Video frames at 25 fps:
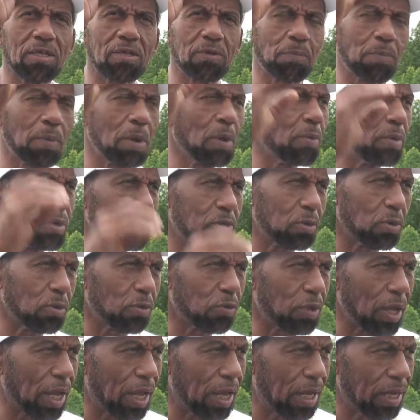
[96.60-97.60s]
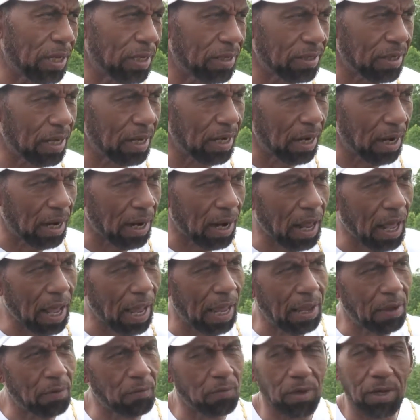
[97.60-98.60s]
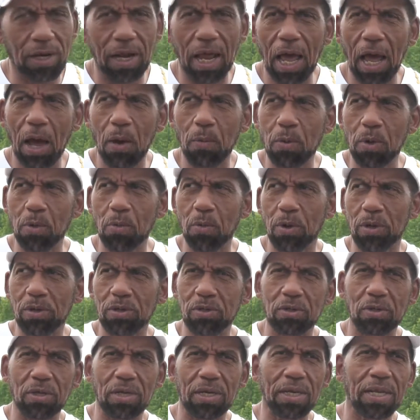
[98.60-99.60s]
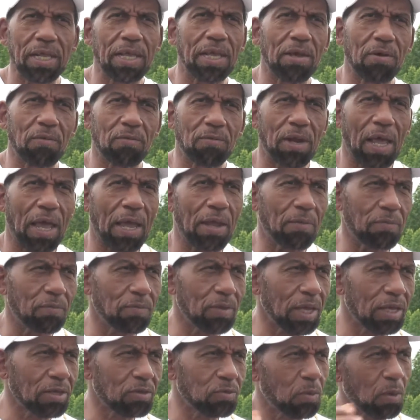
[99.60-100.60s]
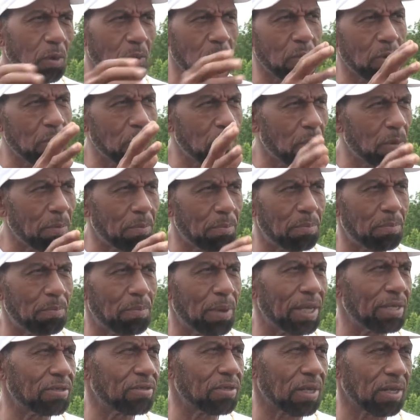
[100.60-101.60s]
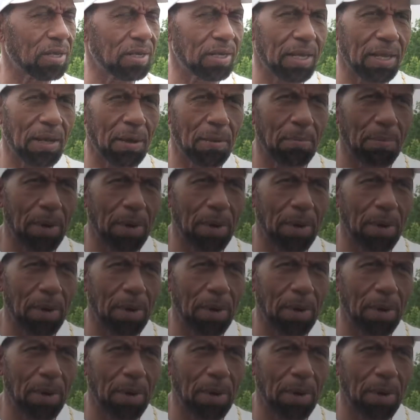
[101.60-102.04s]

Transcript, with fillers: spiritual things and life and how we were to live. Like, that's what we were basically